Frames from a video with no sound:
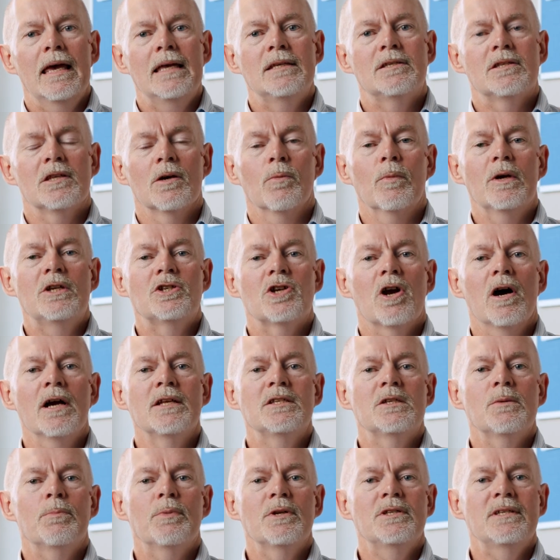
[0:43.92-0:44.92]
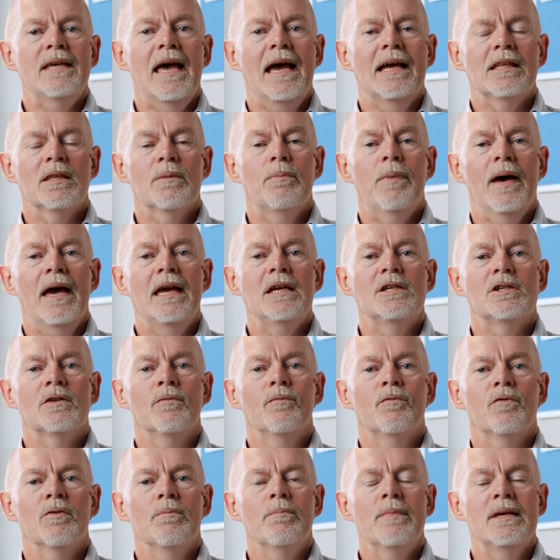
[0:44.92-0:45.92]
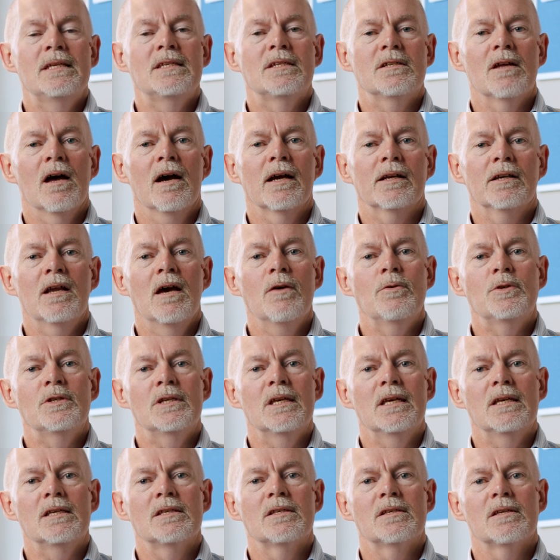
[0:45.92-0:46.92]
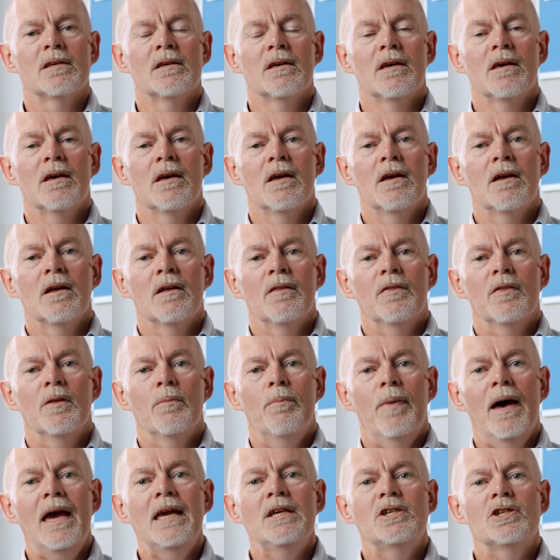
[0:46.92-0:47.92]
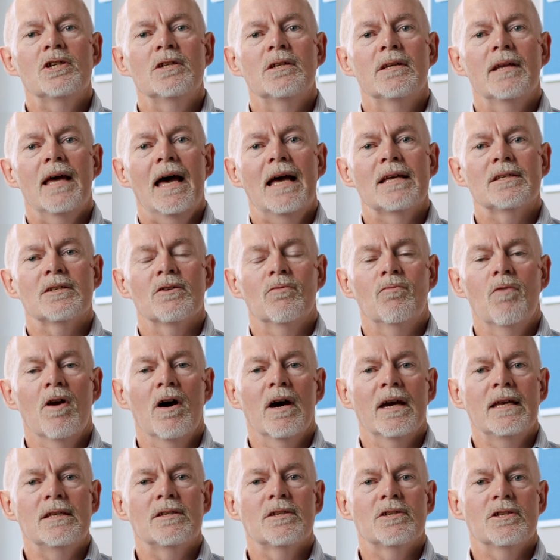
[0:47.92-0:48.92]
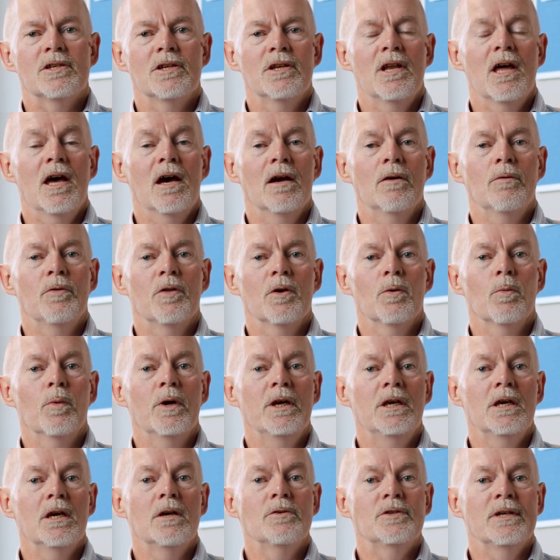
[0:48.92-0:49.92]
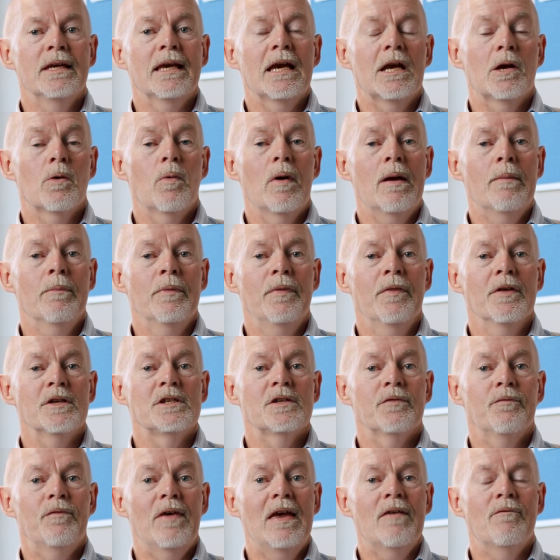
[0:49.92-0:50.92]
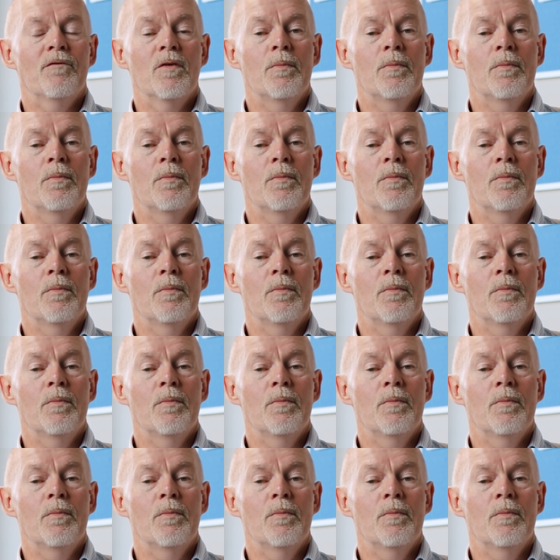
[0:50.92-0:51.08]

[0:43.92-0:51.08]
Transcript: is that we're trying to protect the patient from misdiagnosis. The patient has a right to know that we're using equipment that's fit